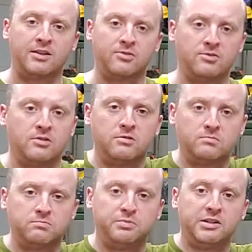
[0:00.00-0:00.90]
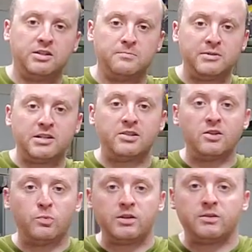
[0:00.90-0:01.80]
tents. You know,
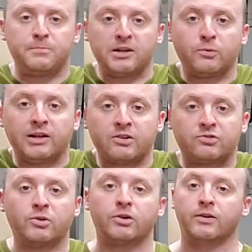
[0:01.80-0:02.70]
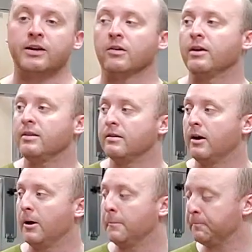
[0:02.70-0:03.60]
bigger than the wing, bigger one I can show you right now. Right?